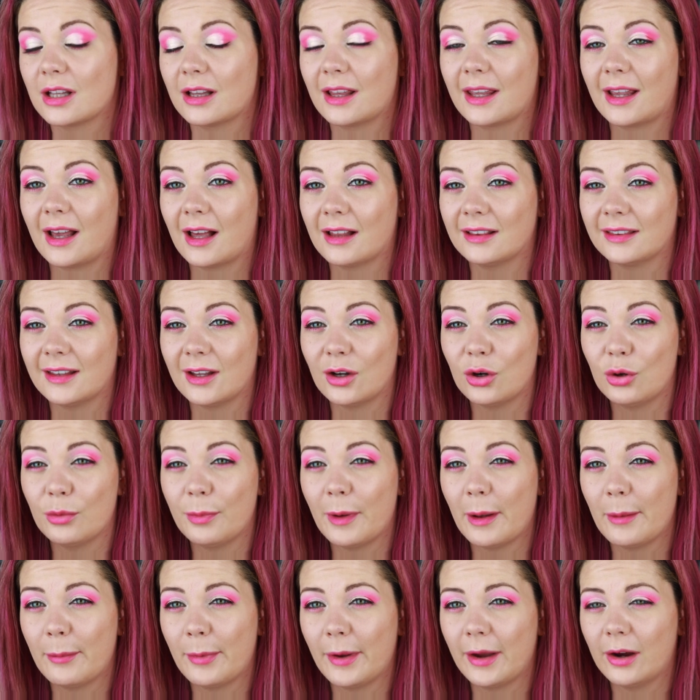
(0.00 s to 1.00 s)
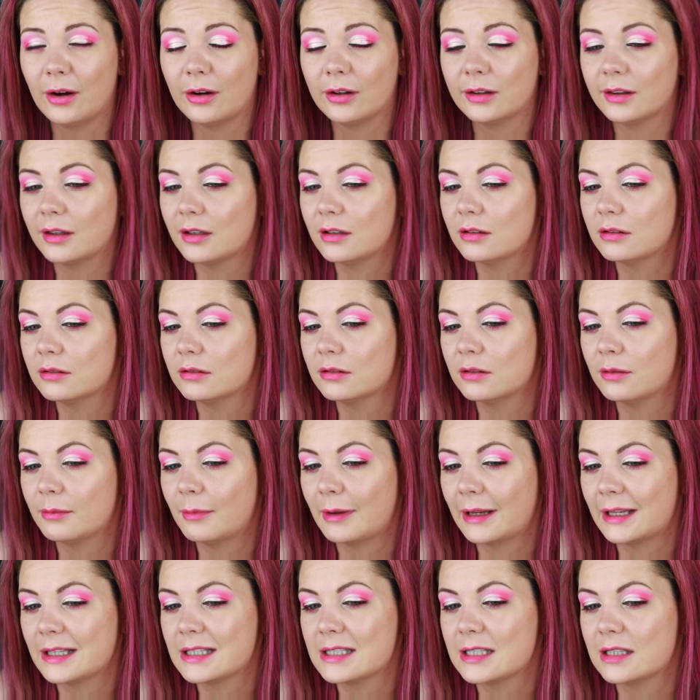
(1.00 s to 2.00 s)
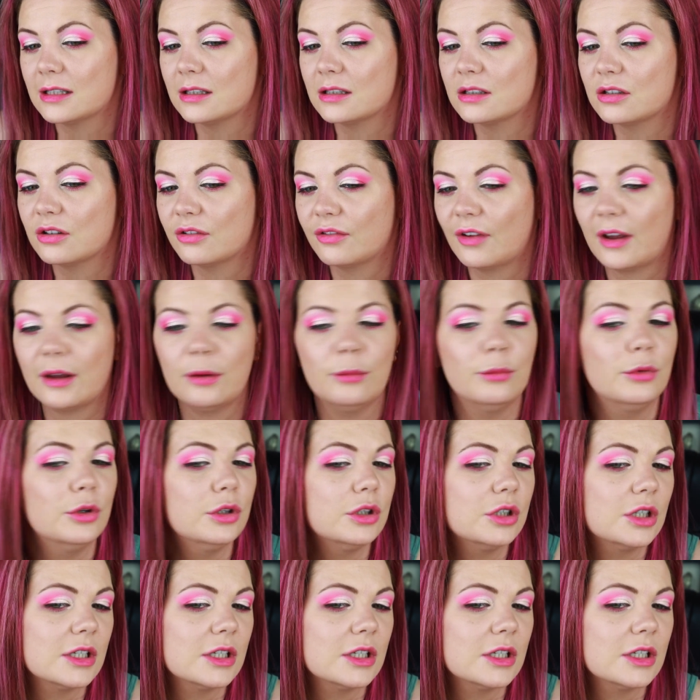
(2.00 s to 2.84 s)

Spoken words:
a little bit better than my Conceal and Define would,